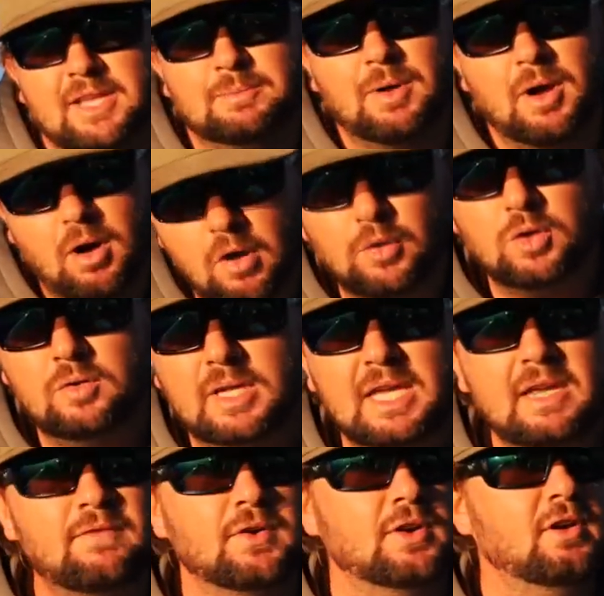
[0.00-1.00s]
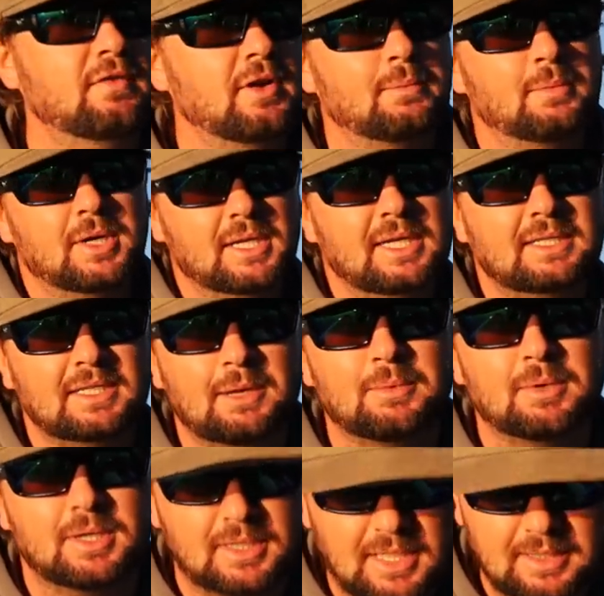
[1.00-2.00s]
that's about all you need for November and
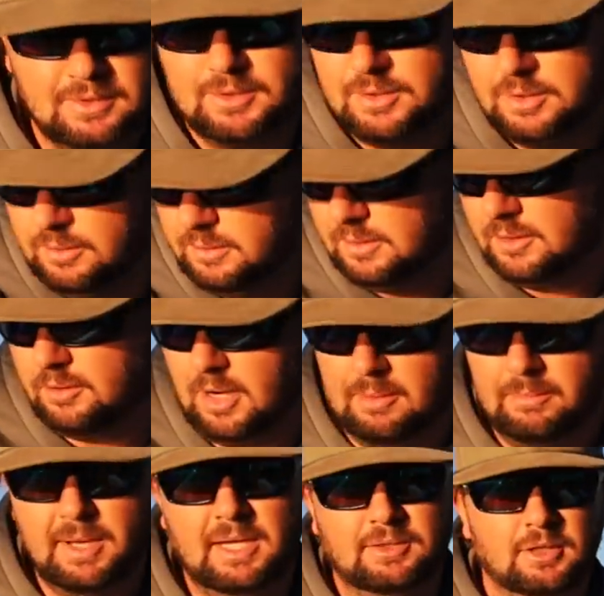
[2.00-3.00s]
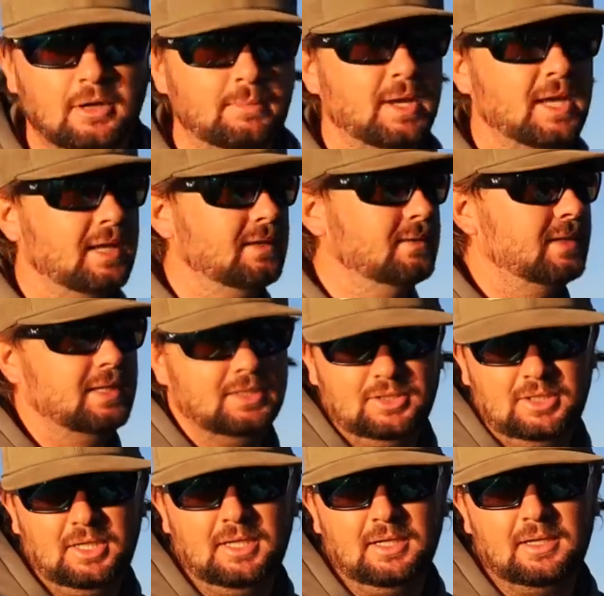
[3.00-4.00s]
December, to tell you the truth. Crankbait, jerkbait, and a
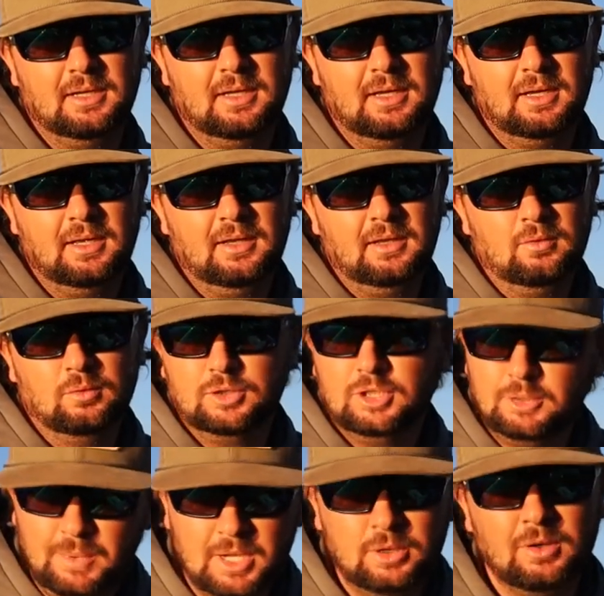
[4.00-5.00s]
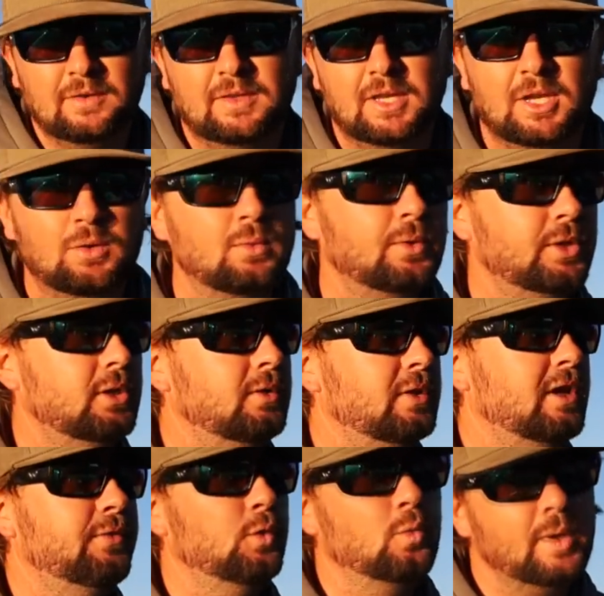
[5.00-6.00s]
jig will just about do everything you want to do.
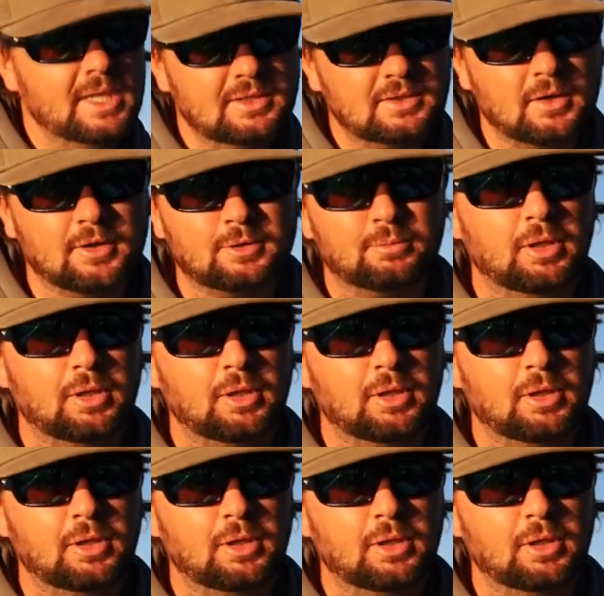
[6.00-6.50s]
Now, if the wind starts